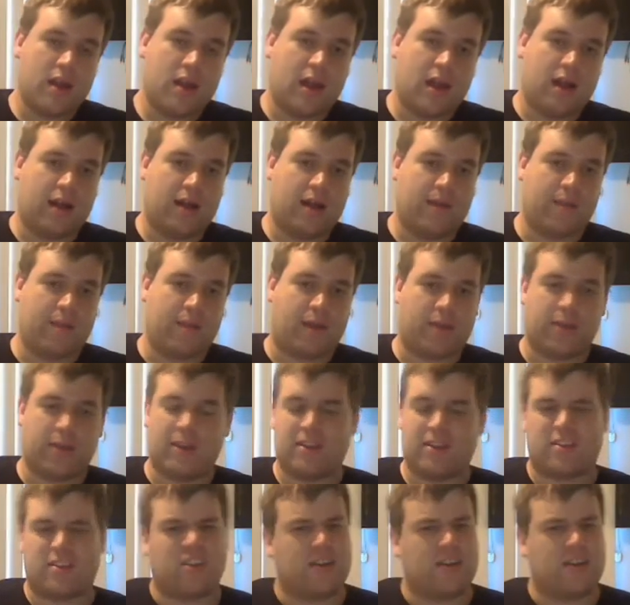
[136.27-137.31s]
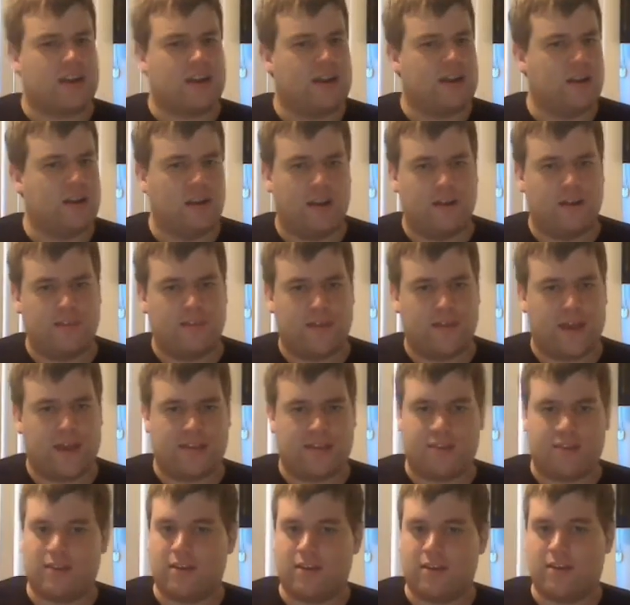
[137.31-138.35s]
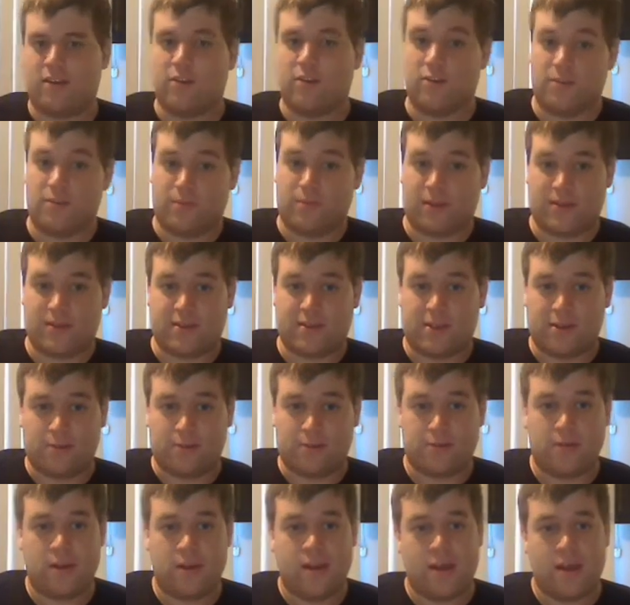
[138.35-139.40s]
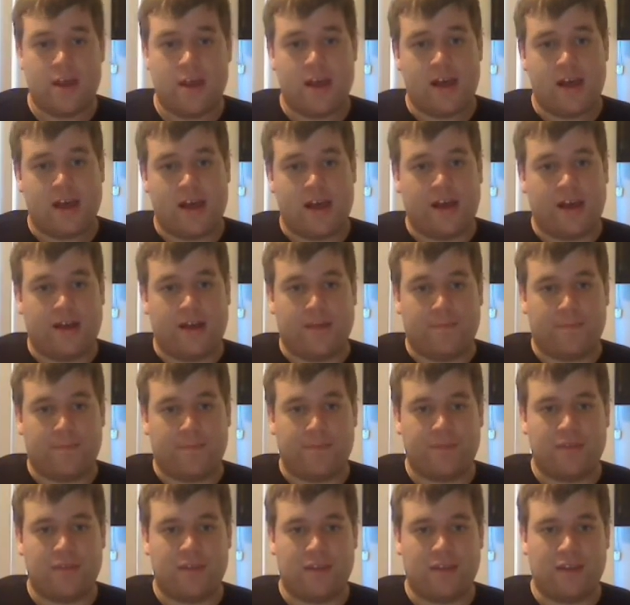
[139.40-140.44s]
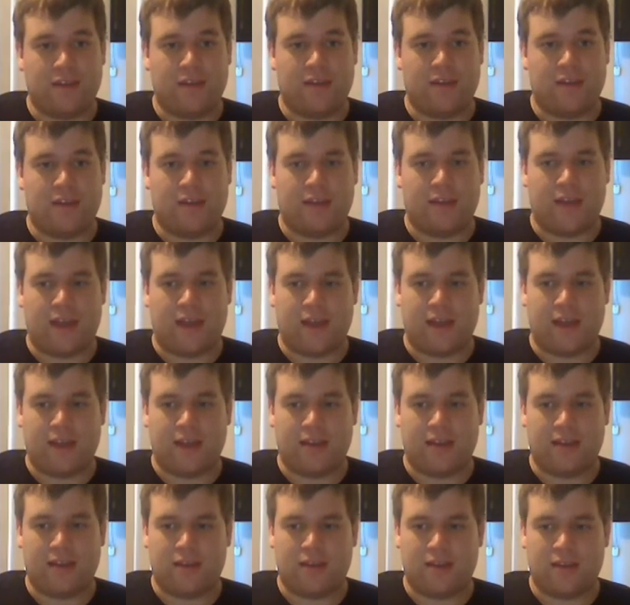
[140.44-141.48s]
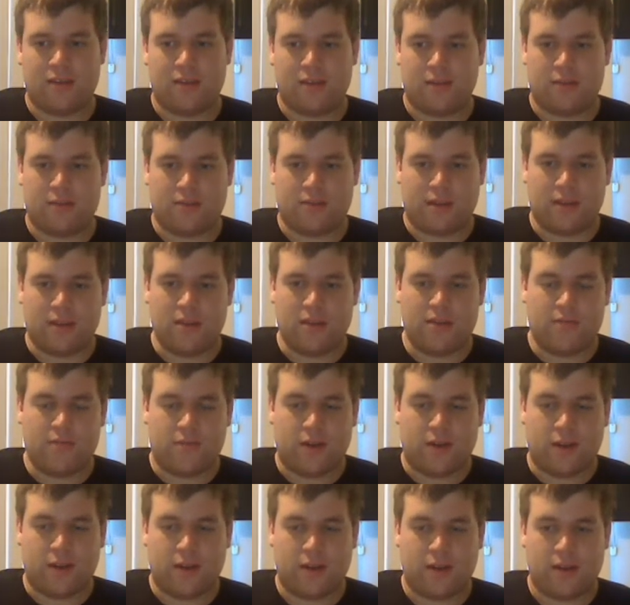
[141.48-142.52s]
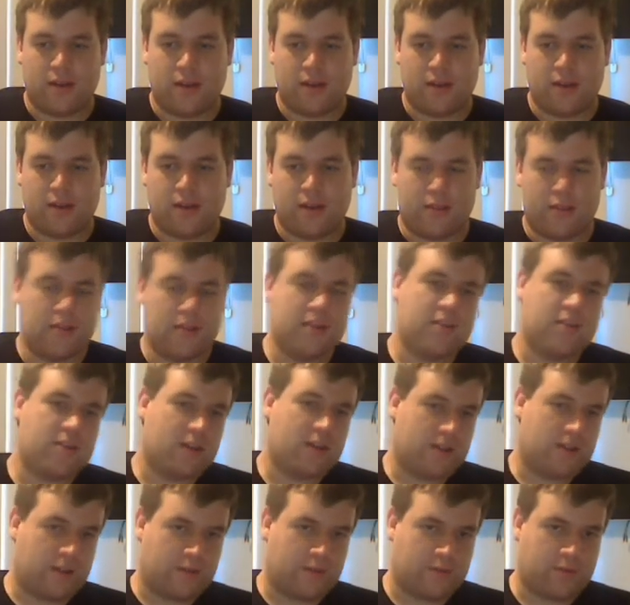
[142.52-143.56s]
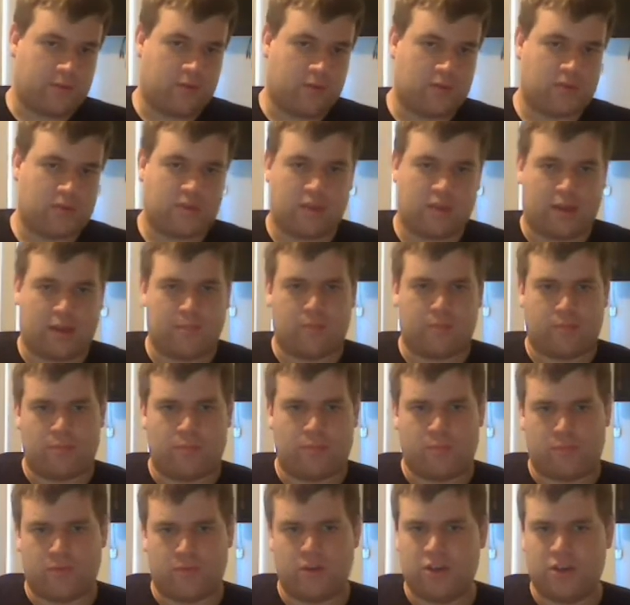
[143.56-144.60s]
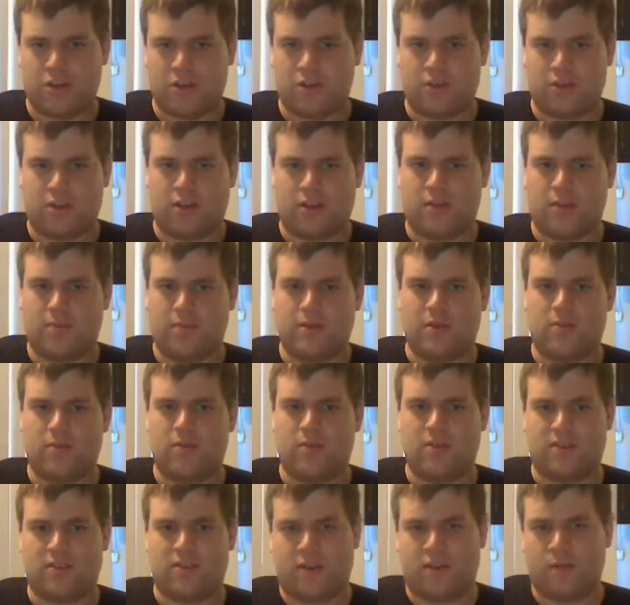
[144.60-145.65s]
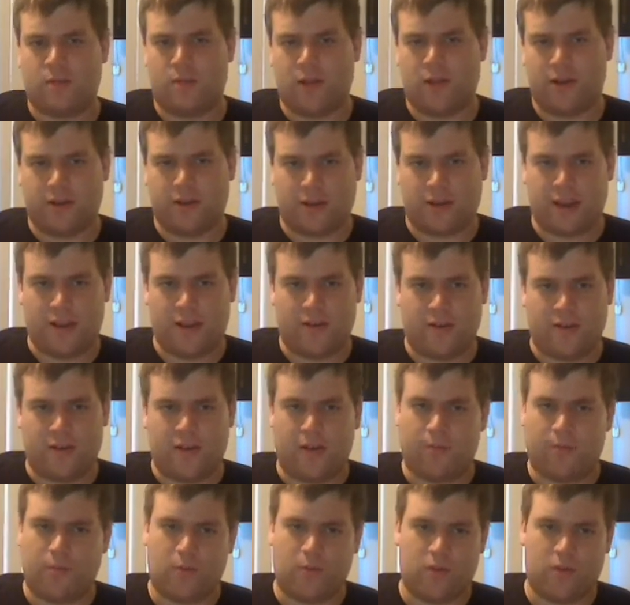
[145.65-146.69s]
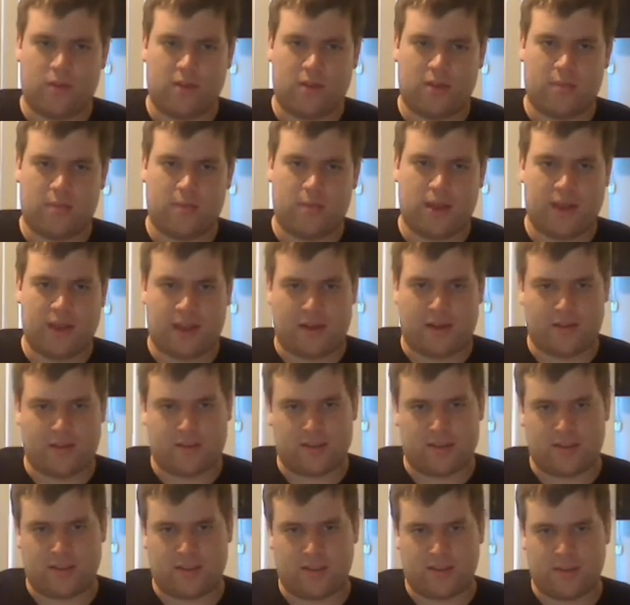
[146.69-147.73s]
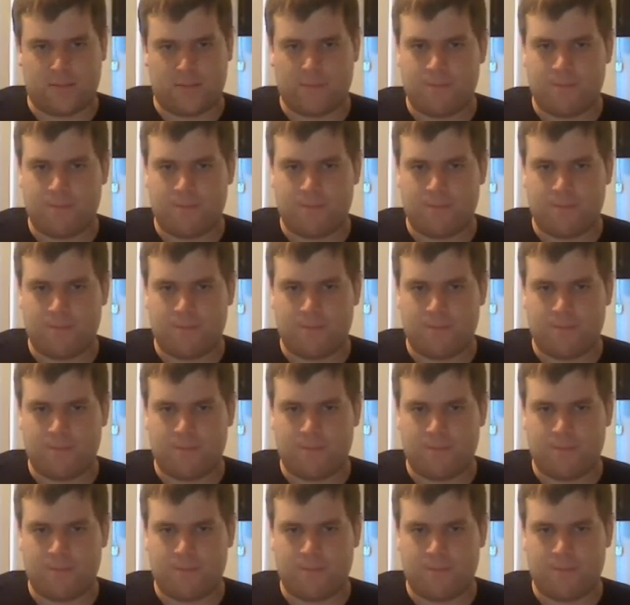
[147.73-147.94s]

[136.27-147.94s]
I think it's going to get a lot of guests, including myself. And then you've got, of course, I'm pretty sure they're going to be doing the cell block area where the main characters live.